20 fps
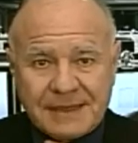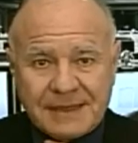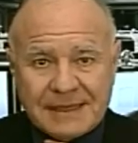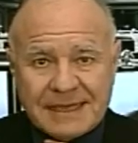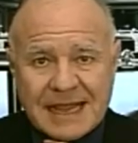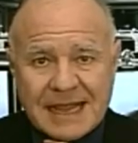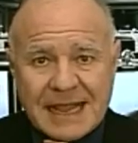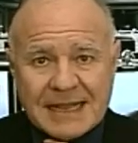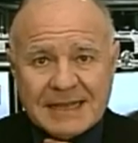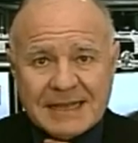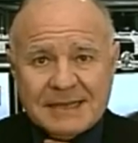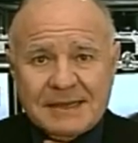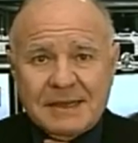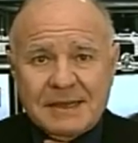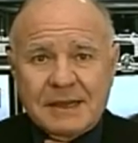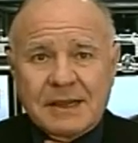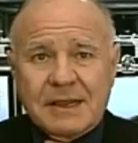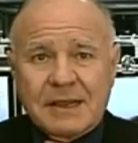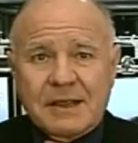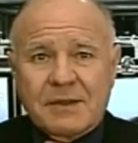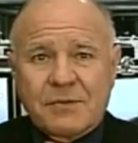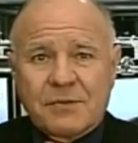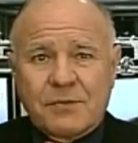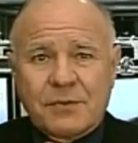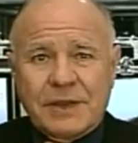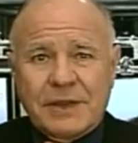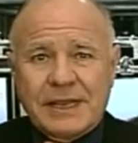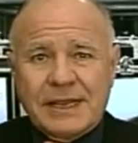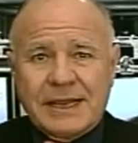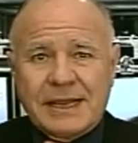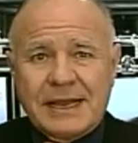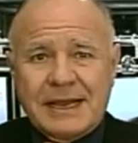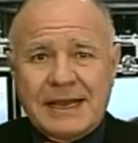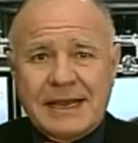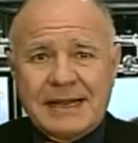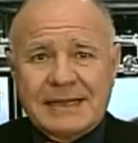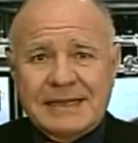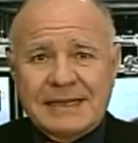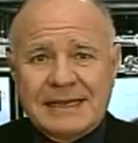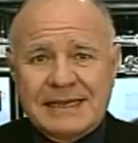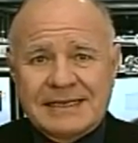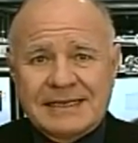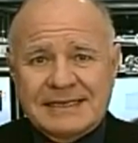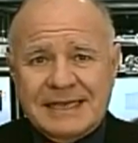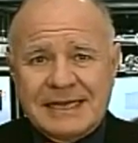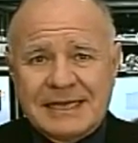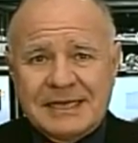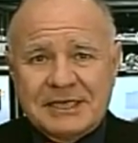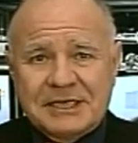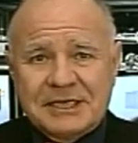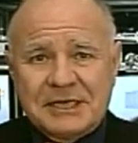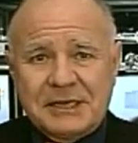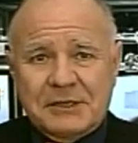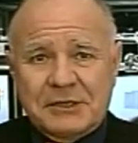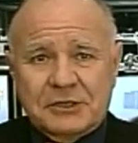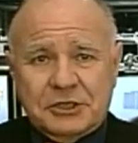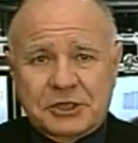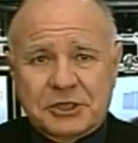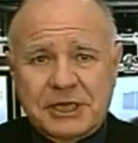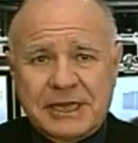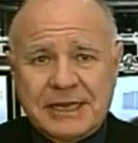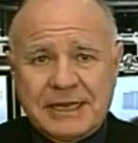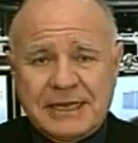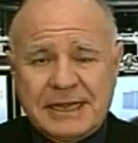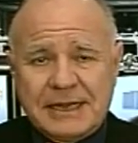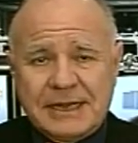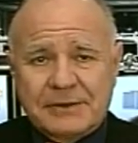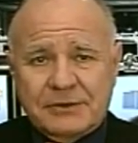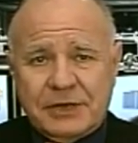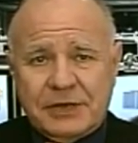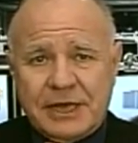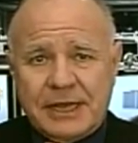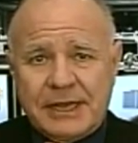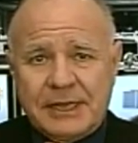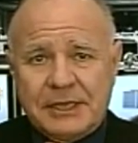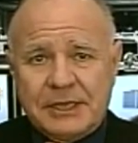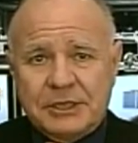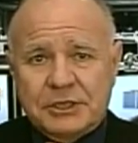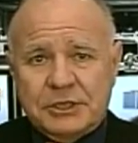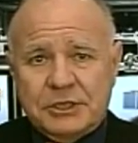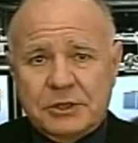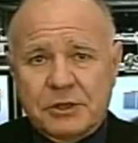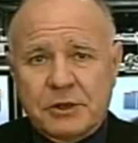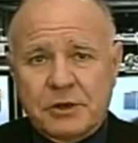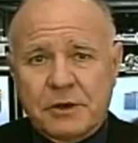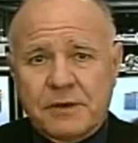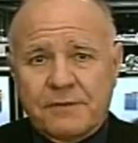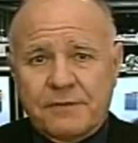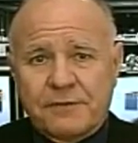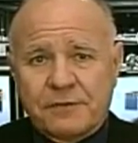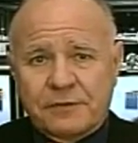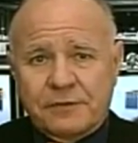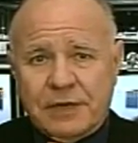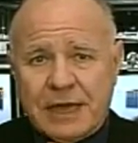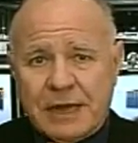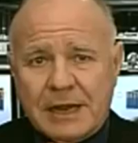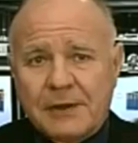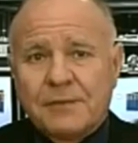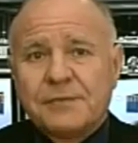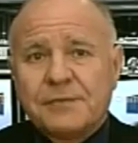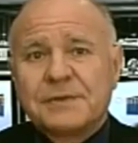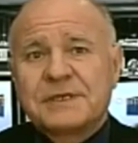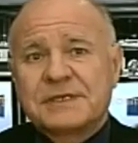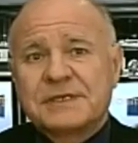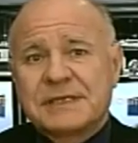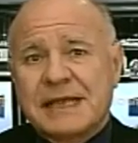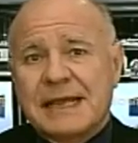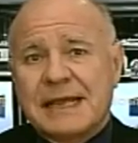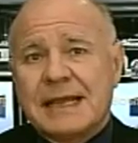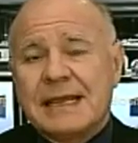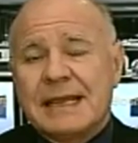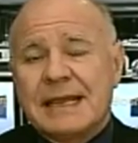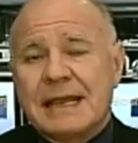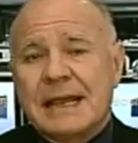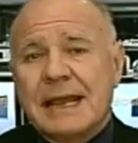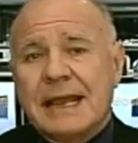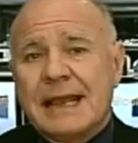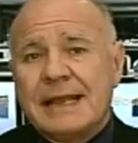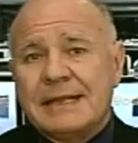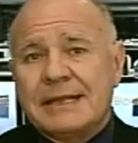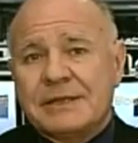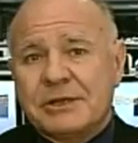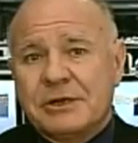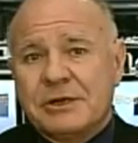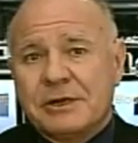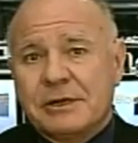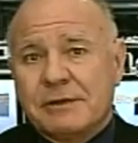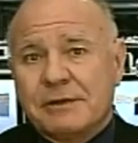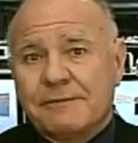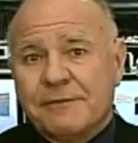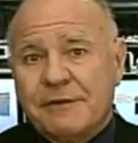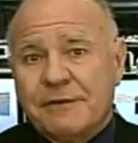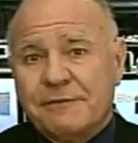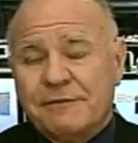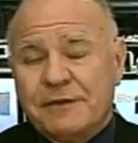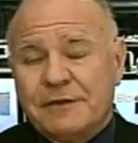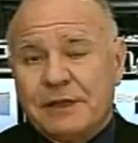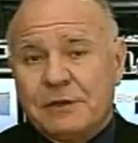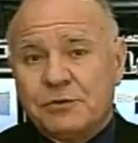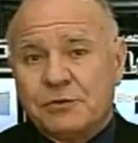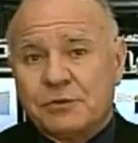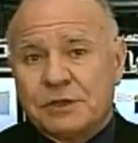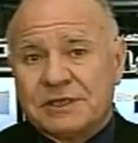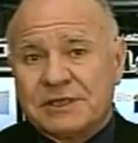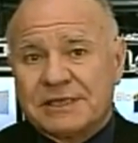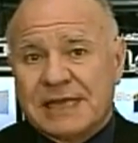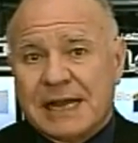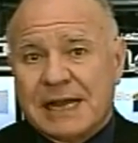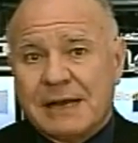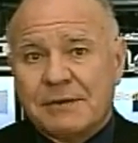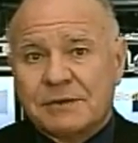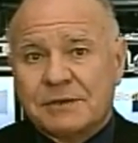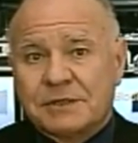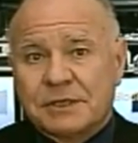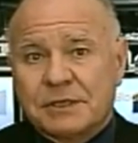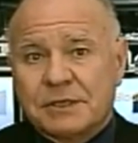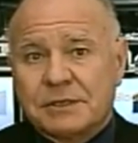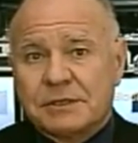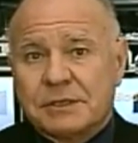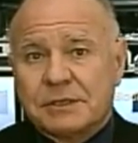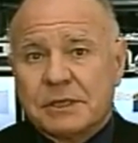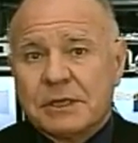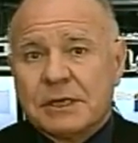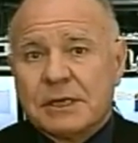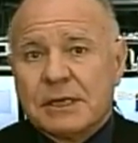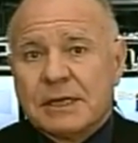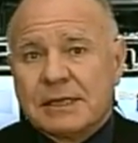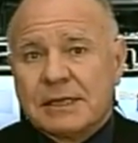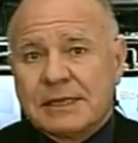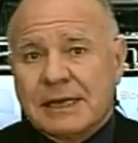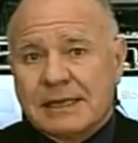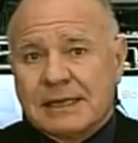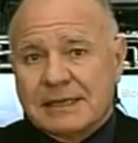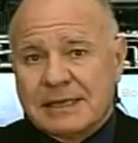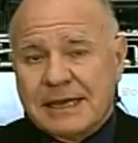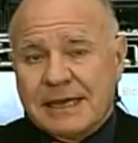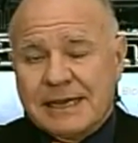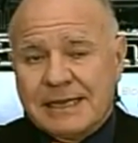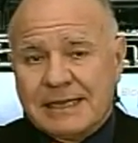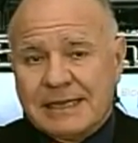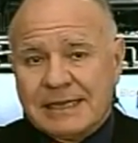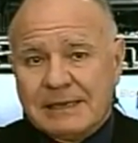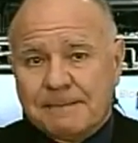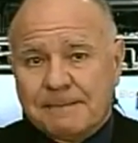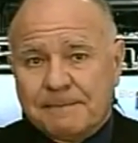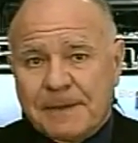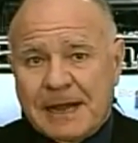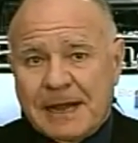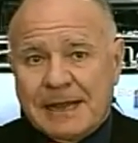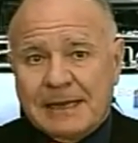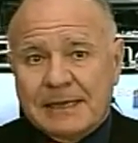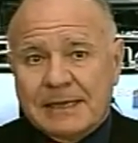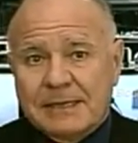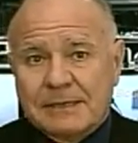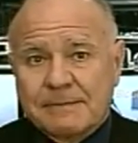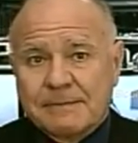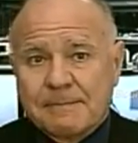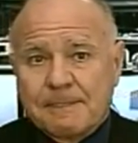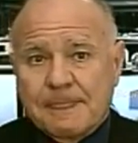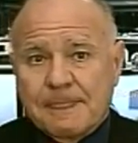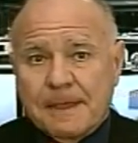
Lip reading: that we had essentially a trading range of around, say, 850 to 1,000 that dated back